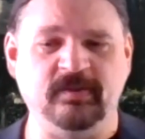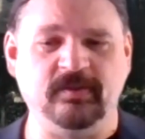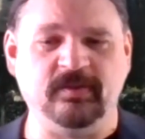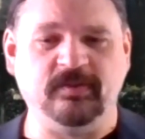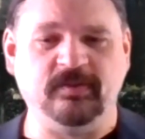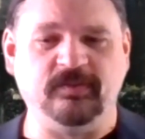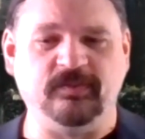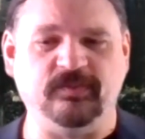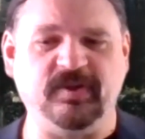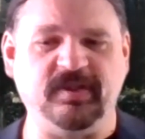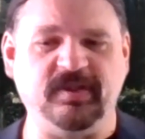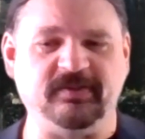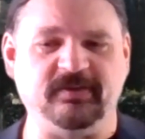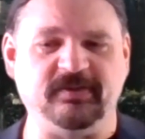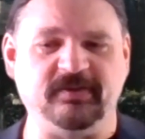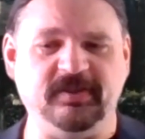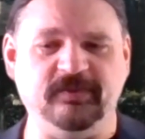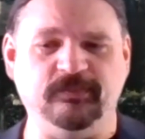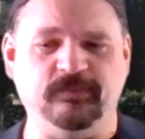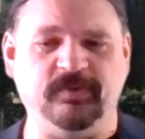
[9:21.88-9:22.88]
whether
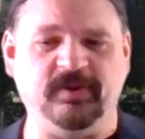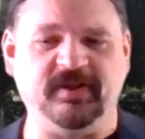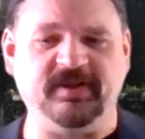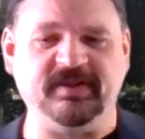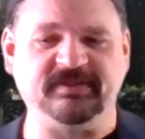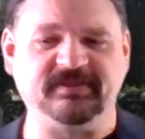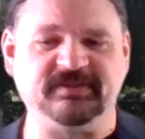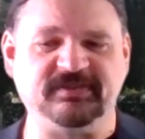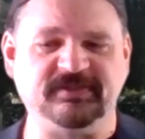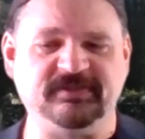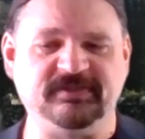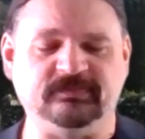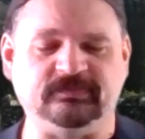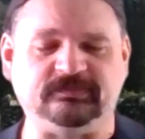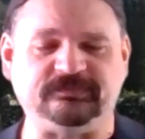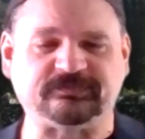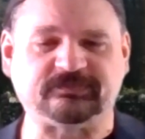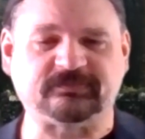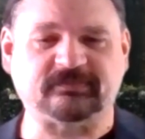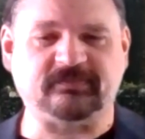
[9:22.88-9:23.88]
you want
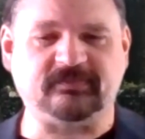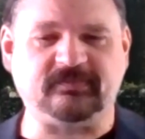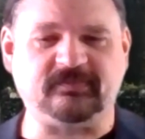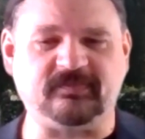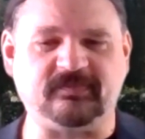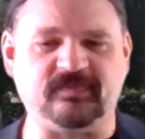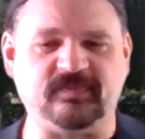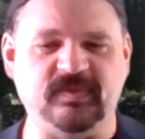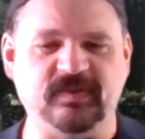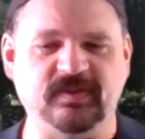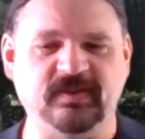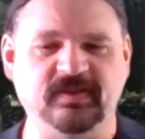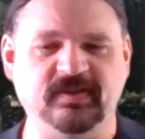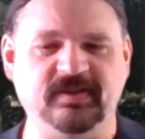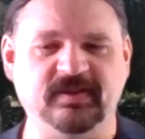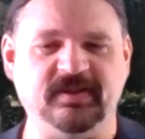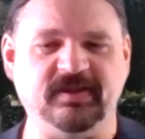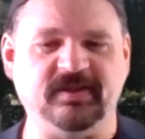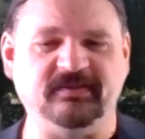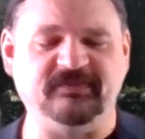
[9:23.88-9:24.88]

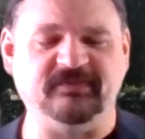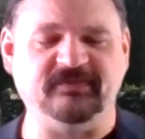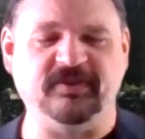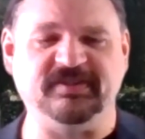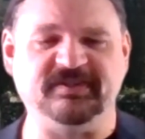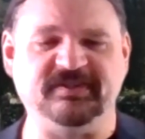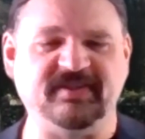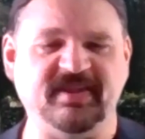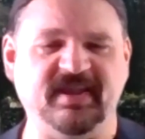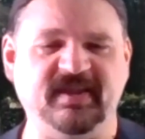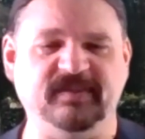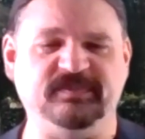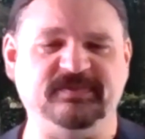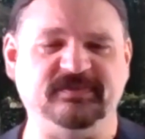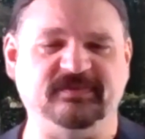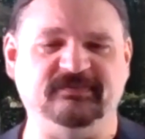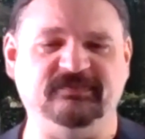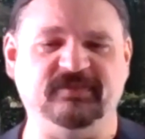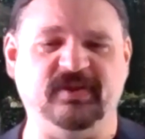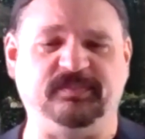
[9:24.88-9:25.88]
various types
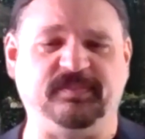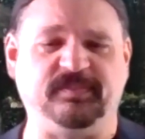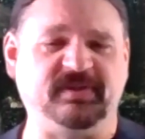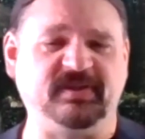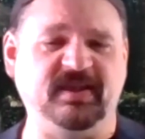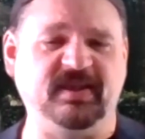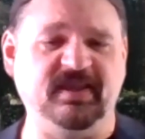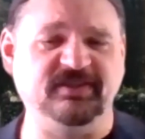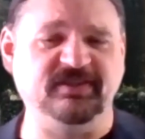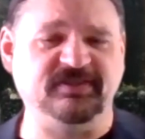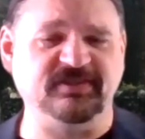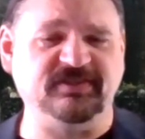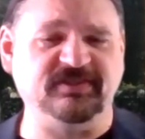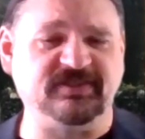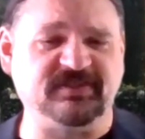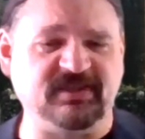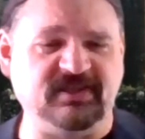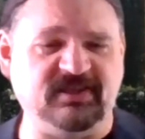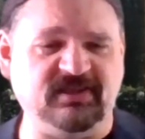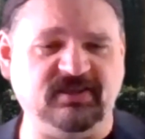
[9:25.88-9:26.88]
of replication
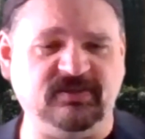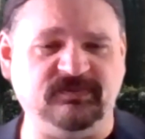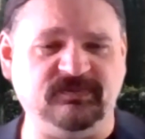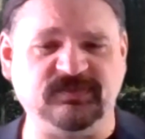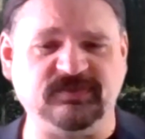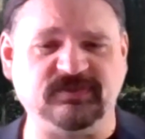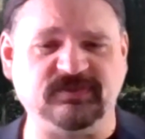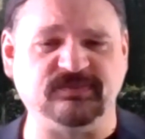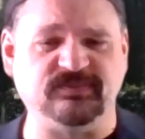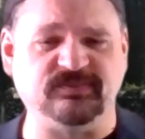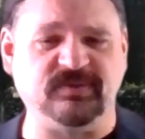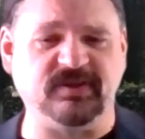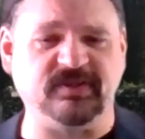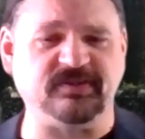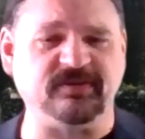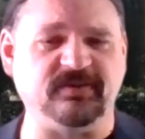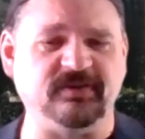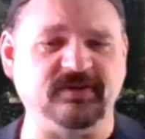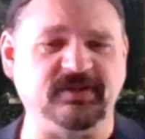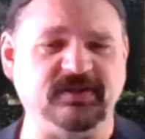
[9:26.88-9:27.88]
schemes,
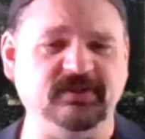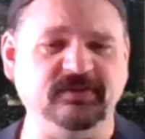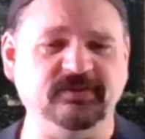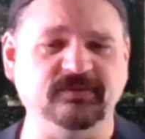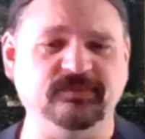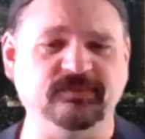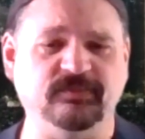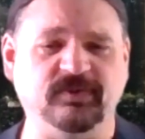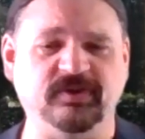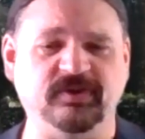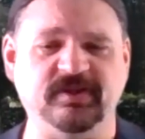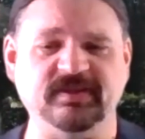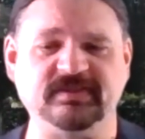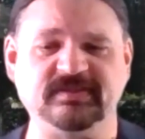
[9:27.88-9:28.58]
whether you want